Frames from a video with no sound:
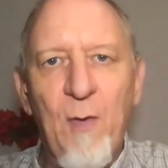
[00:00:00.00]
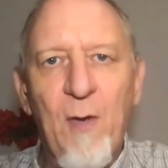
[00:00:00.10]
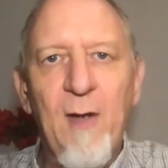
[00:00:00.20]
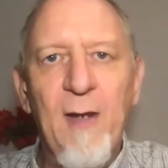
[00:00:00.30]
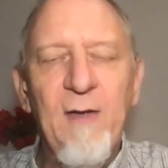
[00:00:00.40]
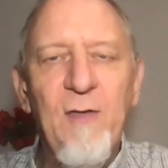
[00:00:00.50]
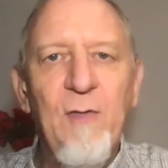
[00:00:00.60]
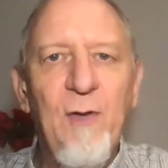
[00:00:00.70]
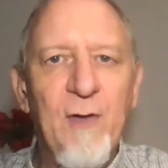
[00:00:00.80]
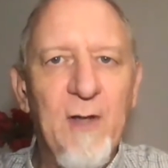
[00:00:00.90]
I'll let you
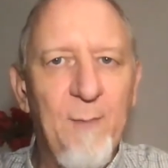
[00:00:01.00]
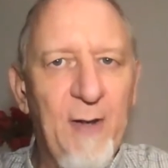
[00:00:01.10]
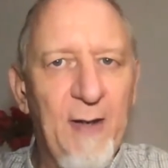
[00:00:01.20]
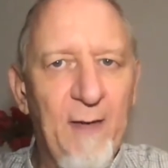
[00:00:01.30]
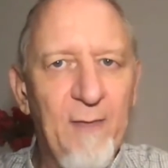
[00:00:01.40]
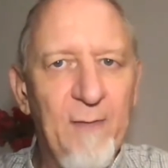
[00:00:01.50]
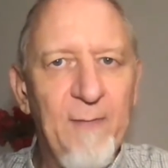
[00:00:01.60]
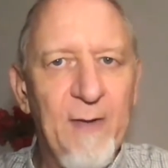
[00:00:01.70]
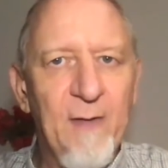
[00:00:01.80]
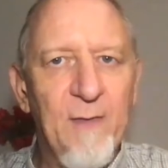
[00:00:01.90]
look at my other
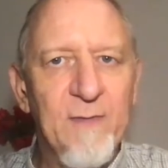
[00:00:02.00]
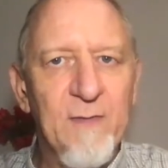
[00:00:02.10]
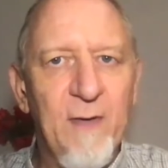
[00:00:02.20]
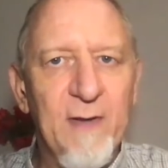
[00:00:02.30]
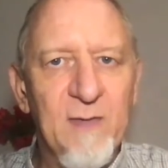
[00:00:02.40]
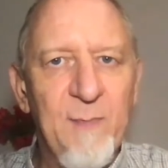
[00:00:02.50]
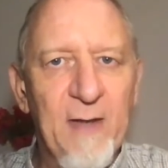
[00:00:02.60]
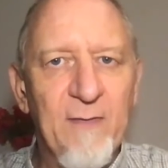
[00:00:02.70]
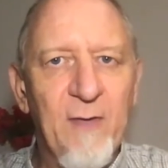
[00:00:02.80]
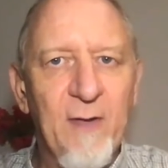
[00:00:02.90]
videos on
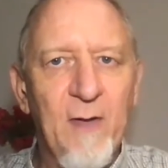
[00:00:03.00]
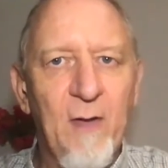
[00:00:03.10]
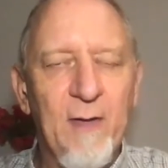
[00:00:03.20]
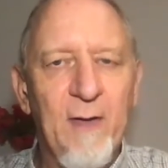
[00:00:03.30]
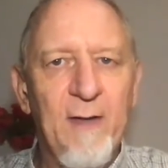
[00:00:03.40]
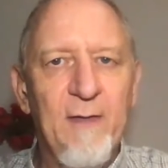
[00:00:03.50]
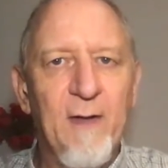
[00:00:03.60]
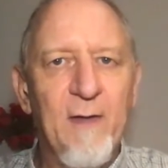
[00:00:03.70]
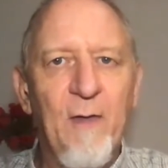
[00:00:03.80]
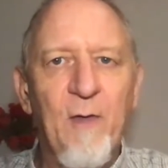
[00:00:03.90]

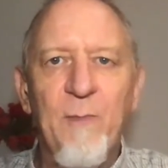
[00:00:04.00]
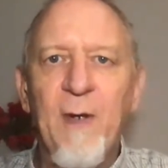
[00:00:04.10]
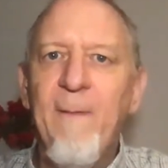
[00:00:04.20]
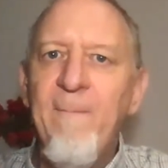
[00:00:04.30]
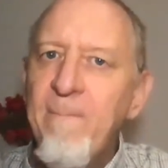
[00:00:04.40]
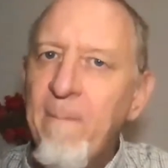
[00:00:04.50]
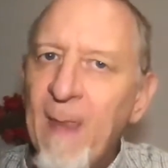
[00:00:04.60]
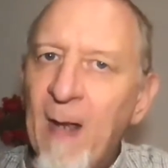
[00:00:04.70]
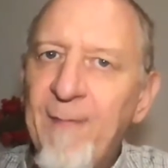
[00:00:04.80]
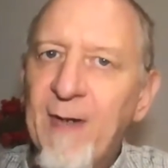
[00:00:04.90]
expanseonline.co, but
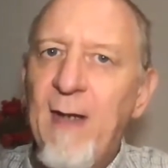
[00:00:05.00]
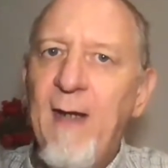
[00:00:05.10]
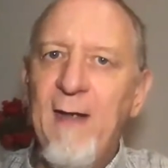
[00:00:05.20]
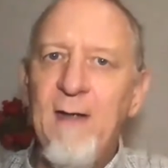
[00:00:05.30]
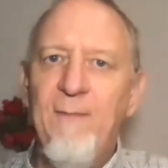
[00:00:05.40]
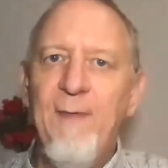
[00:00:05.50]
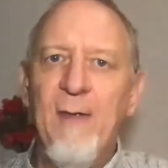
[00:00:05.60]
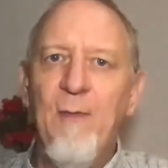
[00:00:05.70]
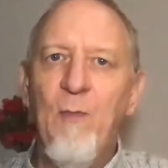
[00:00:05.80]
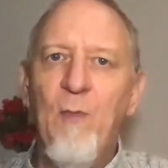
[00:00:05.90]
the kind of
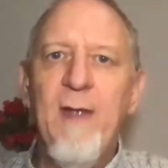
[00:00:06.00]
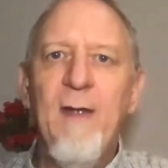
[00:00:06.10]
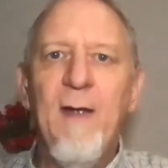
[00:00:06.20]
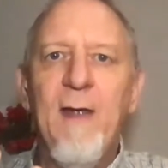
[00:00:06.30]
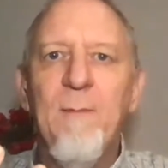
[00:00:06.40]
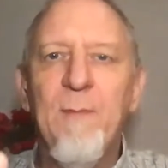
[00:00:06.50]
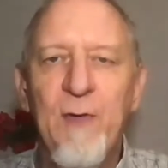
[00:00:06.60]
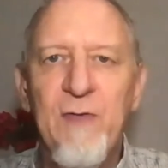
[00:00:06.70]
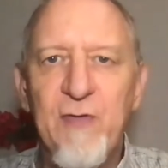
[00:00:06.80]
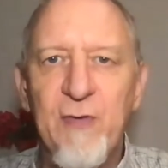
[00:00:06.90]
thing we
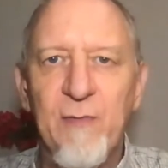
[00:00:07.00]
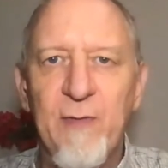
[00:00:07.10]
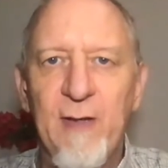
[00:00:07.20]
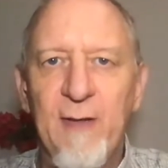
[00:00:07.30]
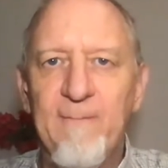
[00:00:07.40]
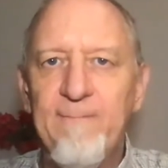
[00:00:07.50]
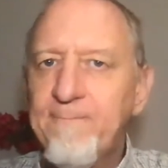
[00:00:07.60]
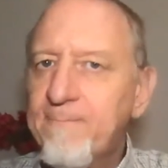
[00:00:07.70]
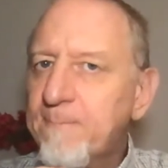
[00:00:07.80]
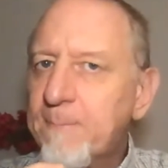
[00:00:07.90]
immerse children in,
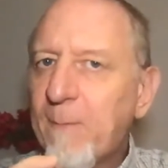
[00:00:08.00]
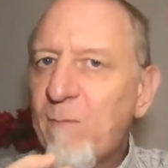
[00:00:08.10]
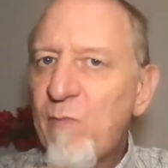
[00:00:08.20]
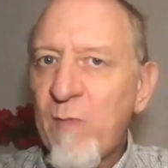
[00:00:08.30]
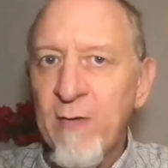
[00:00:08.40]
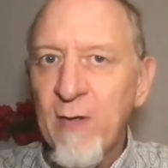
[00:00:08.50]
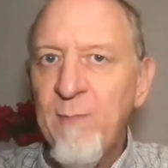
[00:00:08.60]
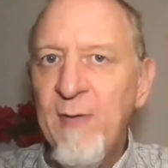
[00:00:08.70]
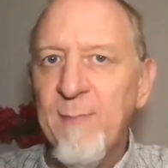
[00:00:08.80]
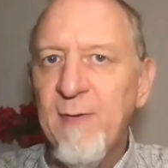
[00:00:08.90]
young
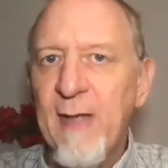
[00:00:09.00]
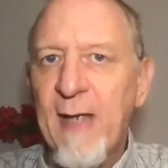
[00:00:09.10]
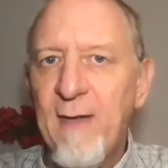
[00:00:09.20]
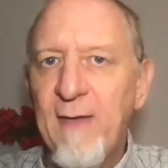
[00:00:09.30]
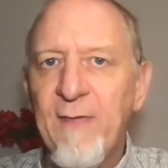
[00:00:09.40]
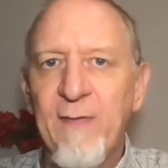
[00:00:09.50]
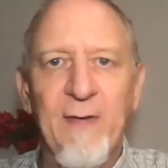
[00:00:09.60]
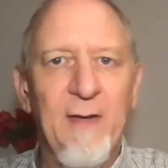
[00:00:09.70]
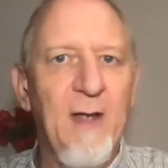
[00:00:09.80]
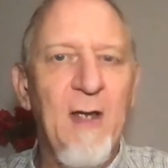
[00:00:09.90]
people, adolescents
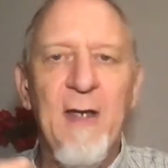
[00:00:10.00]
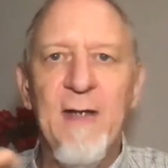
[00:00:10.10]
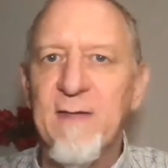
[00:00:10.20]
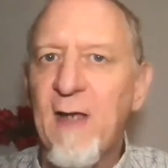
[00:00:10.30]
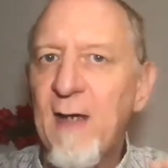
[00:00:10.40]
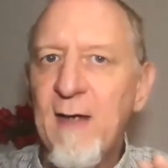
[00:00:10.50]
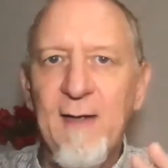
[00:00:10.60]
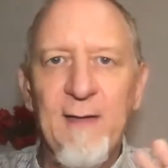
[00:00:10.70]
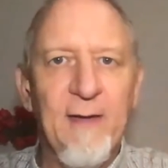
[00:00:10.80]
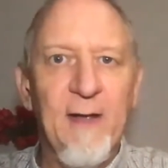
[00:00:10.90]
in, is
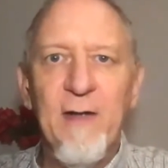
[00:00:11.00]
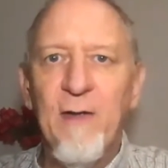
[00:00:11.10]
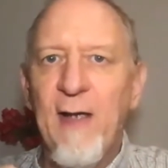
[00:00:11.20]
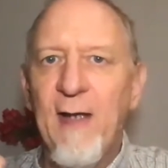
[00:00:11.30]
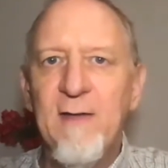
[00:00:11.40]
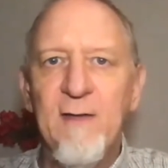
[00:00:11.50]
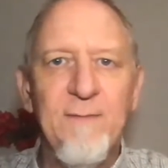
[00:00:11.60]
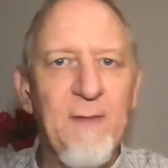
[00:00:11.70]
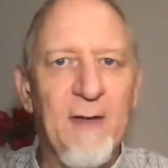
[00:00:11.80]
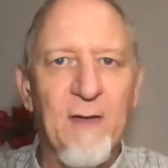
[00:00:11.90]
highly
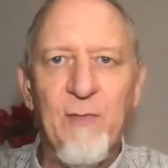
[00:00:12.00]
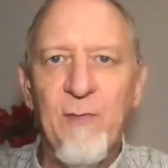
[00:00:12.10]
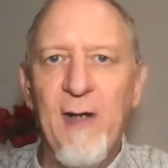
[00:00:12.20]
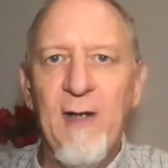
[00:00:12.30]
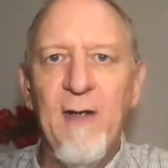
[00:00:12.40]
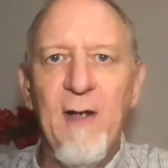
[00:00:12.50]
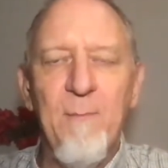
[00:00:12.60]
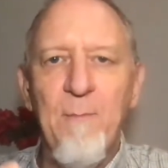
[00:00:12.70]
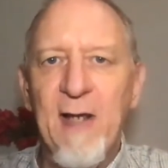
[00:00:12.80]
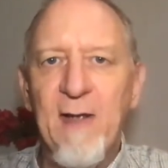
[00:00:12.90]
interactive and creating
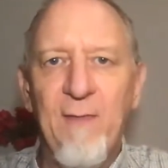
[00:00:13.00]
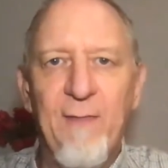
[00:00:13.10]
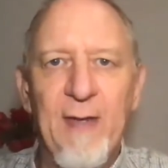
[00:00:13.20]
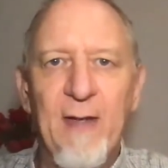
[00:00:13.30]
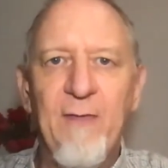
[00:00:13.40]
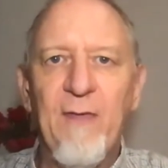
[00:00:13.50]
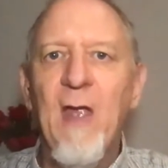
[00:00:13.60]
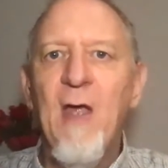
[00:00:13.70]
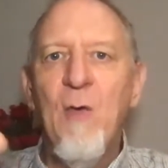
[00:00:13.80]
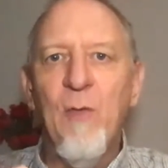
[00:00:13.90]
and making things.
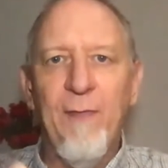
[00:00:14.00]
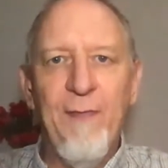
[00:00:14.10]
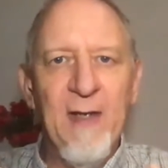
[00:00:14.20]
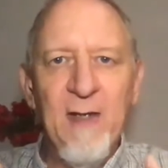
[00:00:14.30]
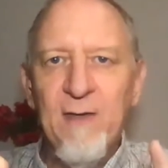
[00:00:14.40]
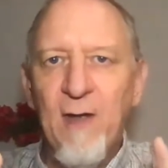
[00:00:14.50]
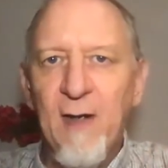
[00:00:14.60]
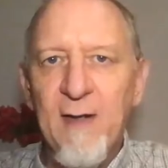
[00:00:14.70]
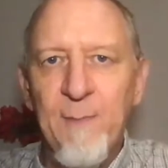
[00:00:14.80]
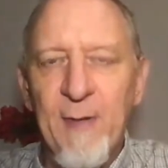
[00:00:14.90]
We're thinking,
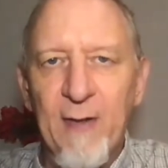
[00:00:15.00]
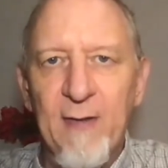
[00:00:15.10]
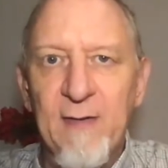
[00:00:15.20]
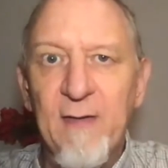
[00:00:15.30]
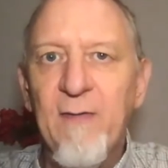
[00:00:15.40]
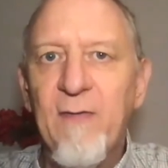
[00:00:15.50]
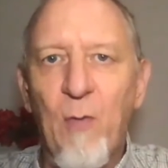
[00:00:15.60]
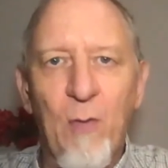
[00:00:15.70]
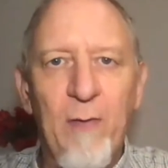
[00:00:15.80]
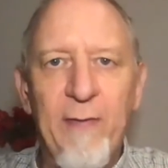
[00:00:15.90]
talking about ideas
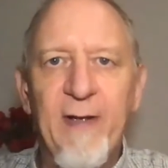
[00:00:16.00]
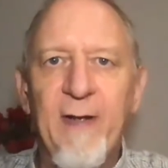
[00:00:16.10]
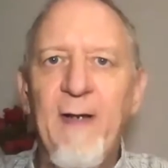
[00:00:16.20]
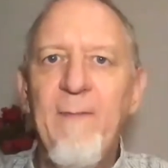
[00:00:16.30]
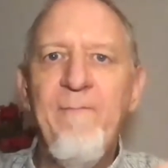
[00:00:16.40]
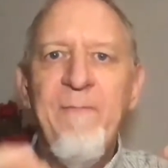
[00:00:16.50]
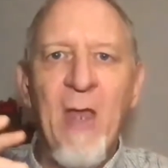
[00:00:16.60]
all the time.